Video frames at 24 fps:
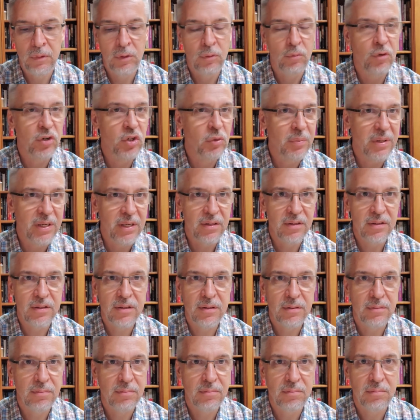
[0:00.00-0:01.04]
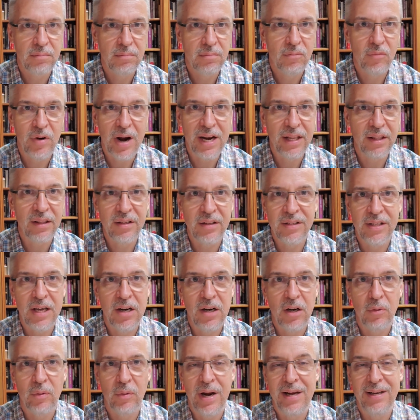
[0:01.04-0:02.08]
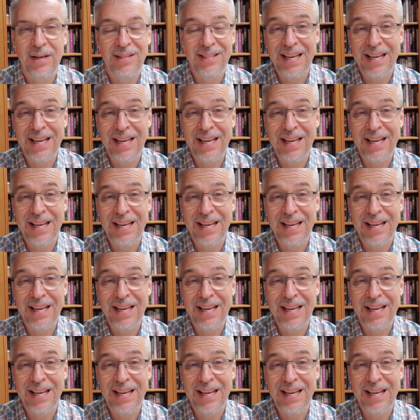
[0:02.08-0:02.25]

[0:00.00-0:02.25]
which means right at the center, right?